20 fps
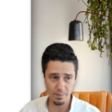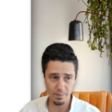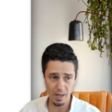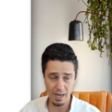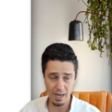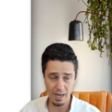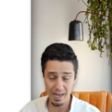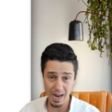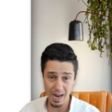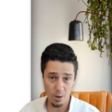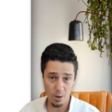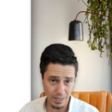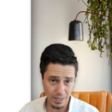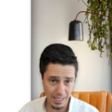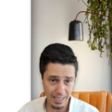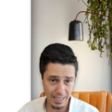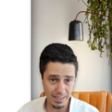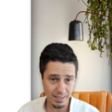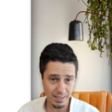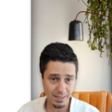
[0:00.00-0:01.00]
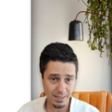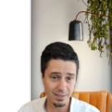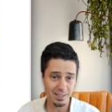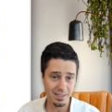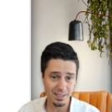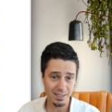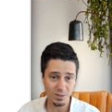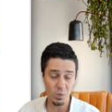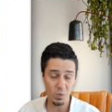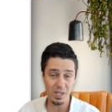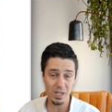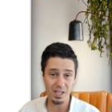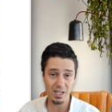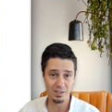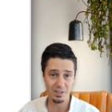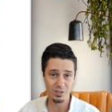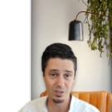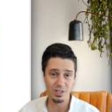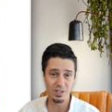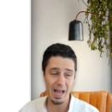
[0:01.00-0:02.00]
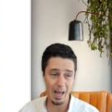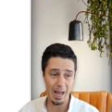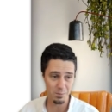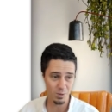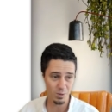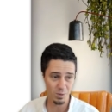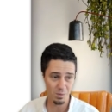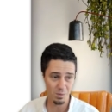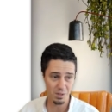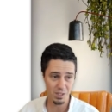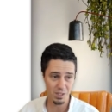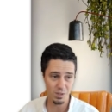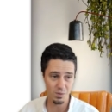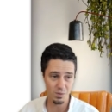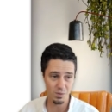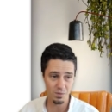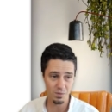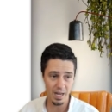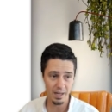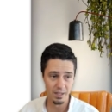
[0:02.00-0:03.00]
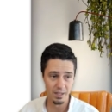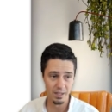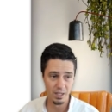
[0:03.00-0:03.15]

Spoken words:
And now with the instances, we can absolutely do that.